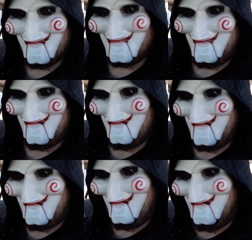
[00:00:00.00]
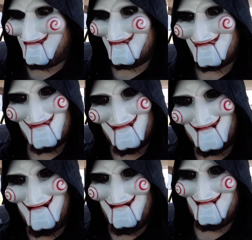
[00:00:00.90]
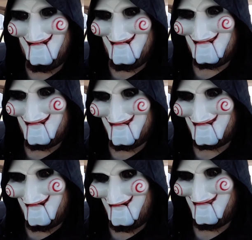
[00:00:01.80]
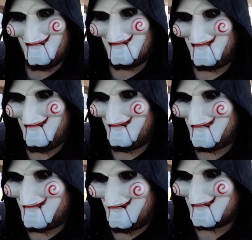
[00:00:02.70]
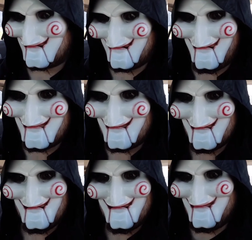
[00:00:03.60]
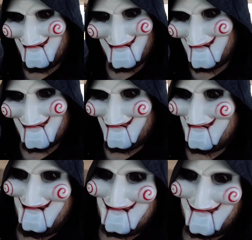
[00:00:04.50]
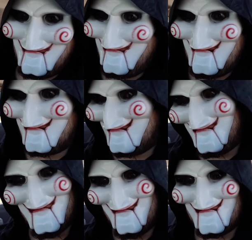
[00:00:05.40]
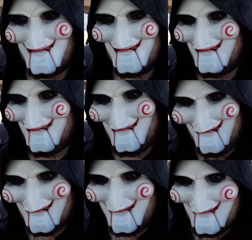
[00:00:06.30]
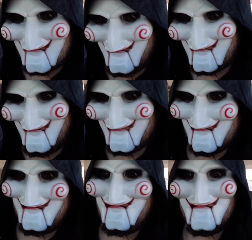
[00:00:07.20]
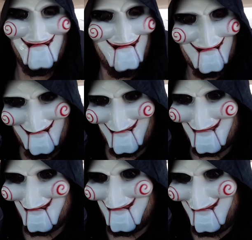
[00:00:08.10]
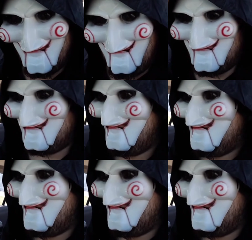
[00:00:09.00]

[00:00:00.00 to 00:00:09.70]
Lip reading: But after doing the con last year, it's kind of expanded my scope because there's all kinds of events that don't necessarily need to be Juggalo related that are pretty fresh.